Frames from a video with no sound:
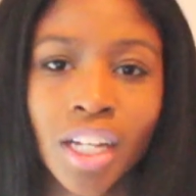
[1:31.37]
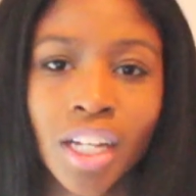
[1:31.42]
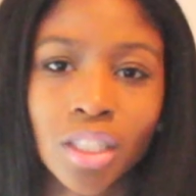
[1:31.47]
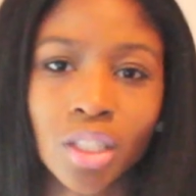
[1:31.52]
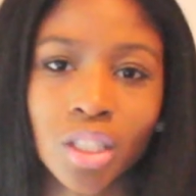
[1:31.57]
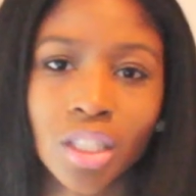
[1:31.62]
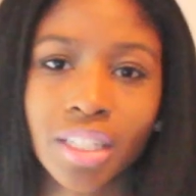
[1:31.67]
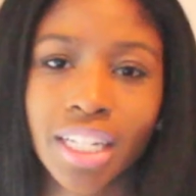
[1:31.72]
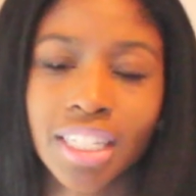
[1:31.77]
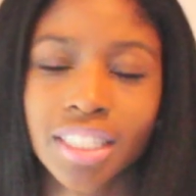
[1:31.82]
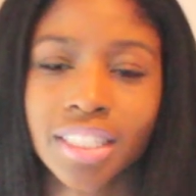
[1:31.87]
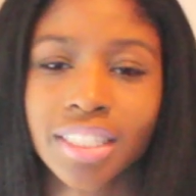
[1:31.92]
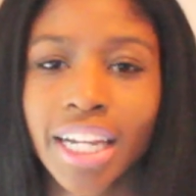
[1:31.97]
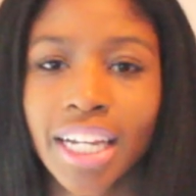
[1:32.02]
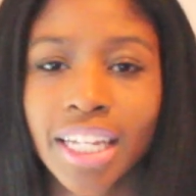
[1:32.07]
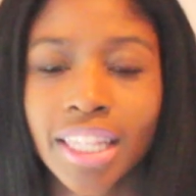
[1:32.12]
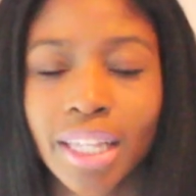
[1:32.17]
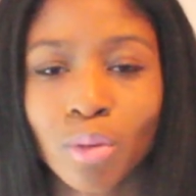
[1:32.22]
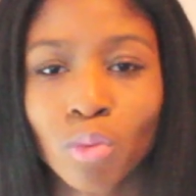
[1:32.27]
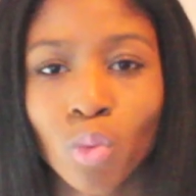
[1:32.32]
So let's
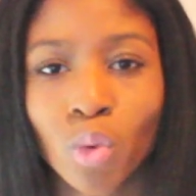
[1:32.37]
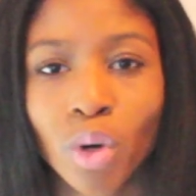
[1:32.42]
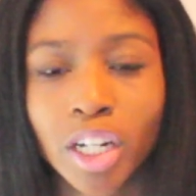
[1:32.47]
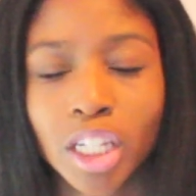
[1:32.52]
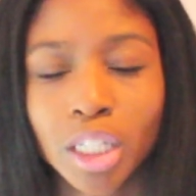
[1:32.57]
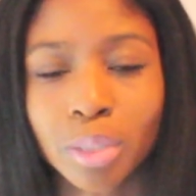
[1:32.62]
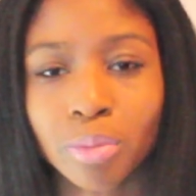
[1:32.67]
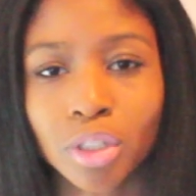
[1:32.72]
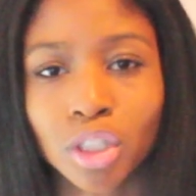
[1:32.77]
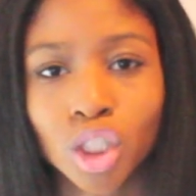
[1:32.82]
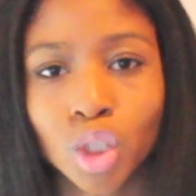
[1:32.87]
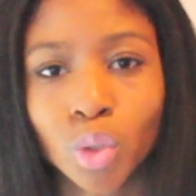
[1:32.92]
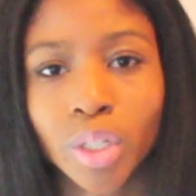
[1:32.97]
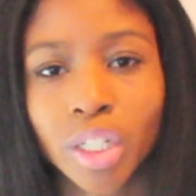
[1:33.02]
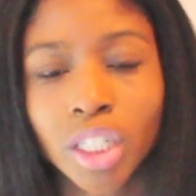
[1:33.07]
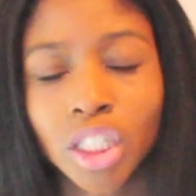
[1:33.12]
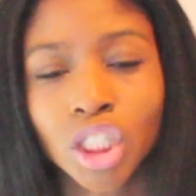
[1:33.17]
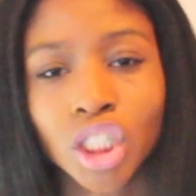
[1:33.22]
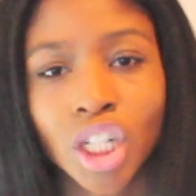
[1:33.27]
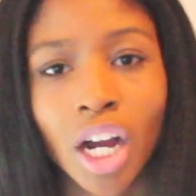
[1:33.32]
say that one is
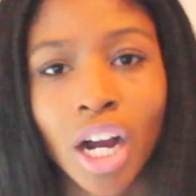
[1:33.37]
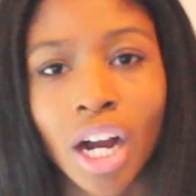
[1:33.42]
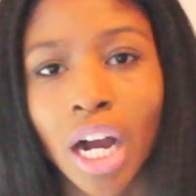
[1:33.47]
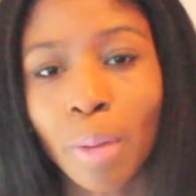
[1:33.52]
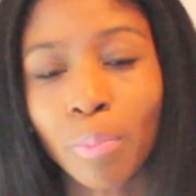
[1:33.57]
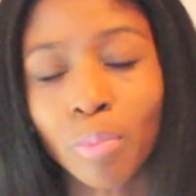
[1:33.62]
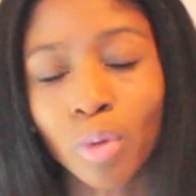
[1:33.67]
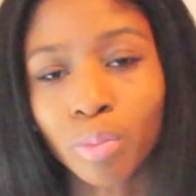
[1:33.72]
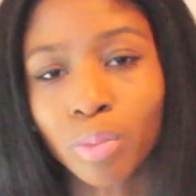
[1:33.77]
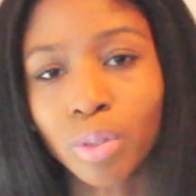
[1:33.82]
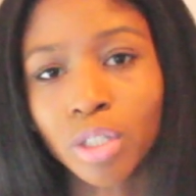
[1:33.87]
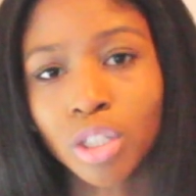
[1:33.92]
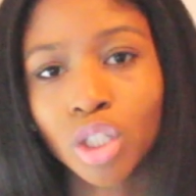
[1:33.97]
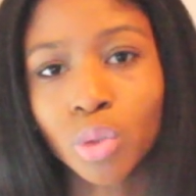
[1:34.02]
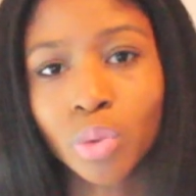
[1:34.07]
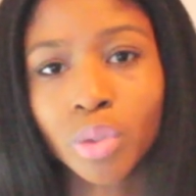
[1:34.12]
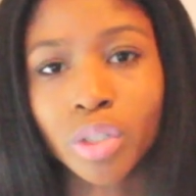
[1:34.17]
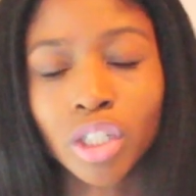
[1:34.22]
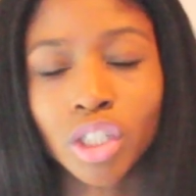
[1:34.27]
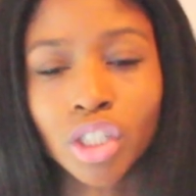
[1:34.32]
pursuing a job or
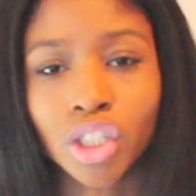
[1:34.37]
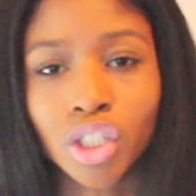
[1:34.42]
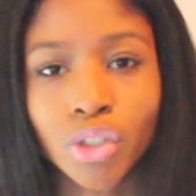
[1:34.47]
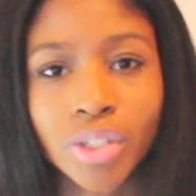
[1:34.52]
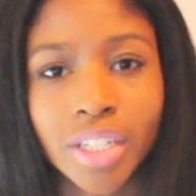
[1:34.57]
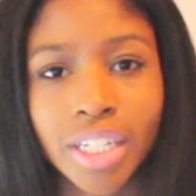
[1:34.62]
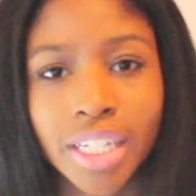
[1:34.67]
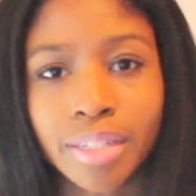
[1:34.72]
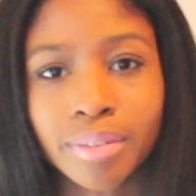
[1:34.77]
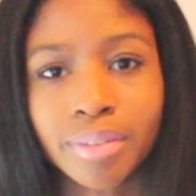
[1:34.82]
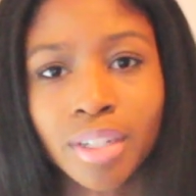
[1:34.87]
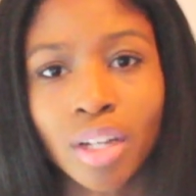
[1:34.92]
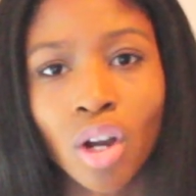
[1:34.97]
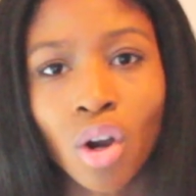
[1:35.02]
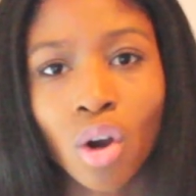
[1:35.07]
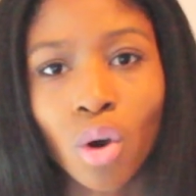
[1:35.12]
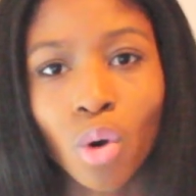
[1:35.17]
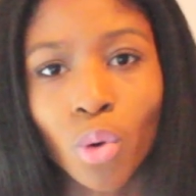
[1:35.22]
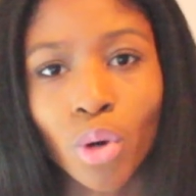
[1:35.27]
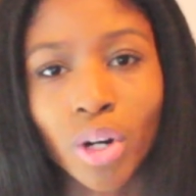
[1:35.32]
pursuing a duty
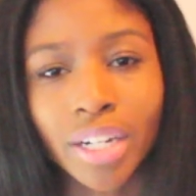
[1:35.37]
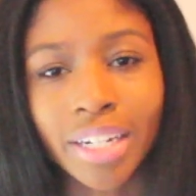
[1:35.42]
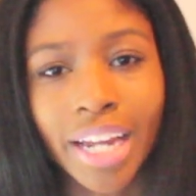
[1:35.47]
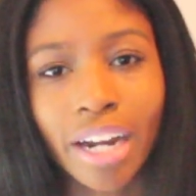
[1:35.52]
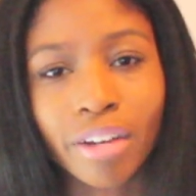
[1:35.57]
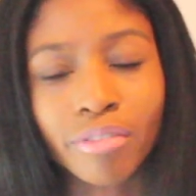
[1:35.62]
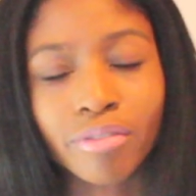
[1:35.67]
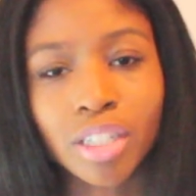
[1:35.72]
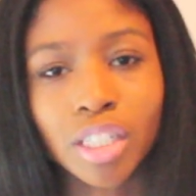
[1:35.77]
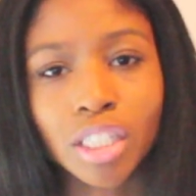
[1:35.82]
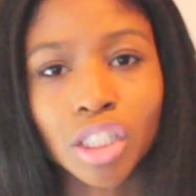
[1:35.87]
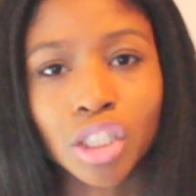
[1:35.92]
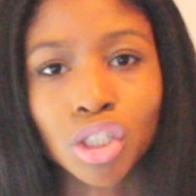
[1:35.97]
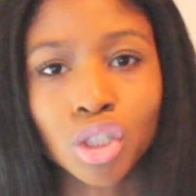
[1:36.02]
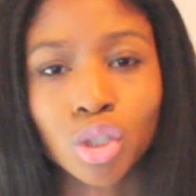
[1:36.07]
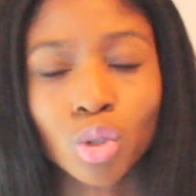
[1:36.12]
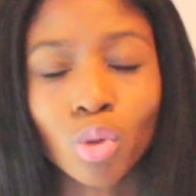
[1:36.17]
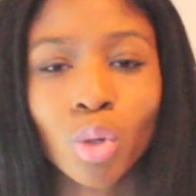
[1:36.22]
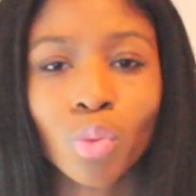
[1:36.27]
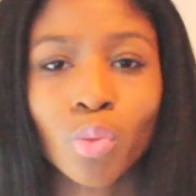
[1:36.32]
or not really
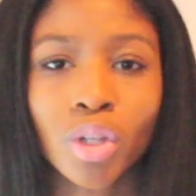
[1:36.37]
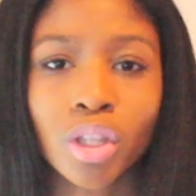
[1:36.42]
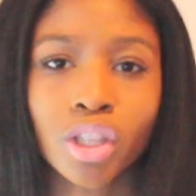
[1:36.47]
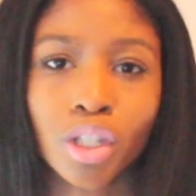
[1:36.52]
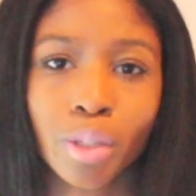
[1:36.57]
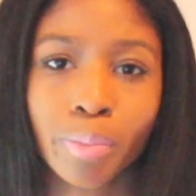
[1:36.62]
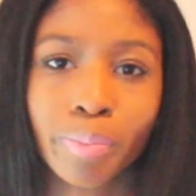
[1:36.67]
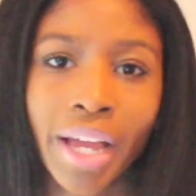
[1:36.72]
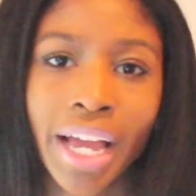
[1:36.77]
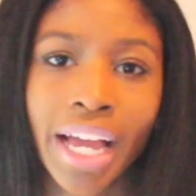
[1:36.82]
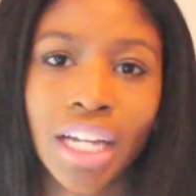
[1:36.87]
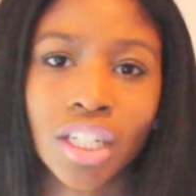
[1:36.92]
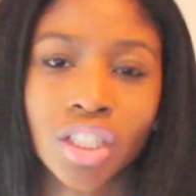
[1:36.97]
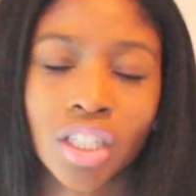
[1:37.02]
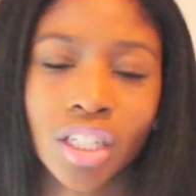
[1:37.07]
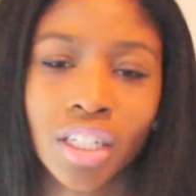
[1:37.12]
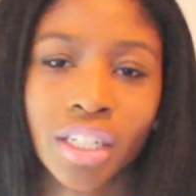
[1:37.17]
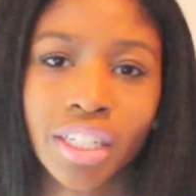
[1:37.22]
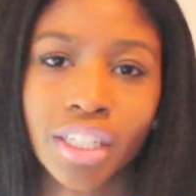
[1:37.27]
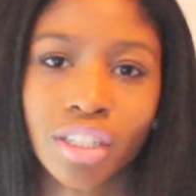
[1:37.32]
sure what their
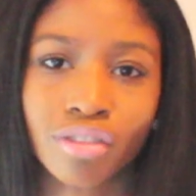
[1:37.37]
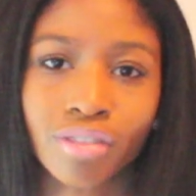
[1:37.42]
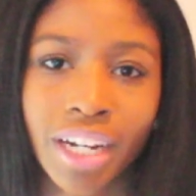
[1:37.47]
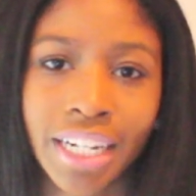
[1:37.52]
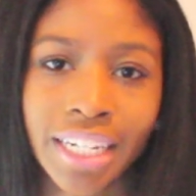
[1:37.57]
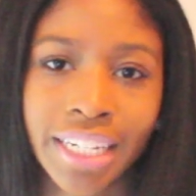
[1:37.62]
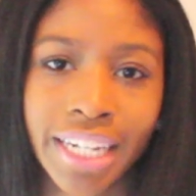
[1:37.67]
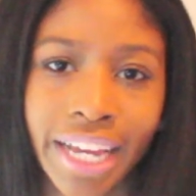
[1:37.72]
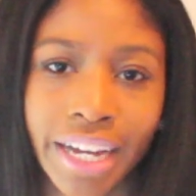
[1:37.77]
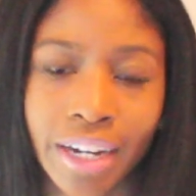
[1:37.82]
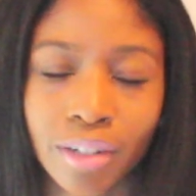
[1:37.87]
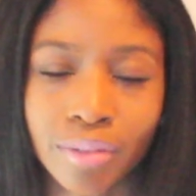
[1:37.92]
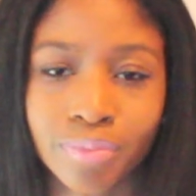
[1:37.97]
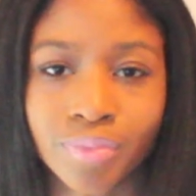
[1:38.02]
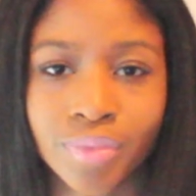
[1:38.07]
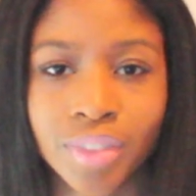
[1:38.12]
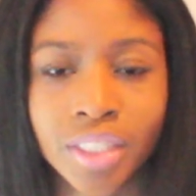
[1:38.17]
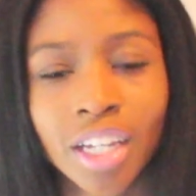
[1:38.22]
passion is right now.